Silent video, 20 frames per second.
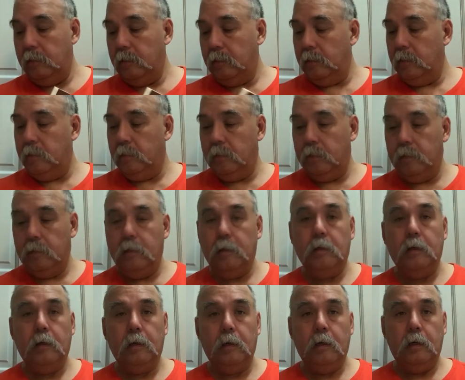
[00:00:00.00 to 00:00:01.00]

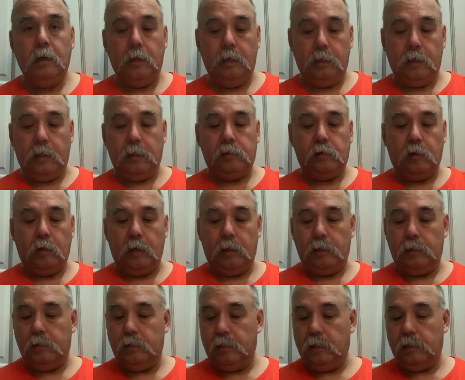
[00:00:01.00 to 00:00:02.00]
And that's great.
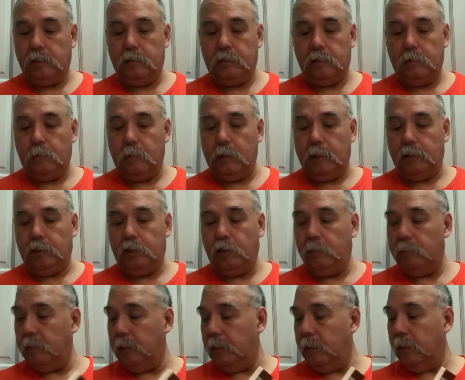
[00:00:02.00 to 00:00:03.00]
That's the way it should
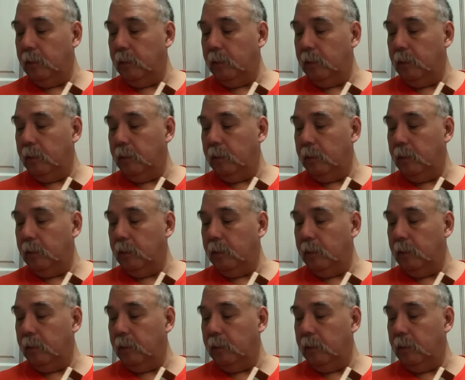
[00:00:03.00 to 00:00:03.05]
be.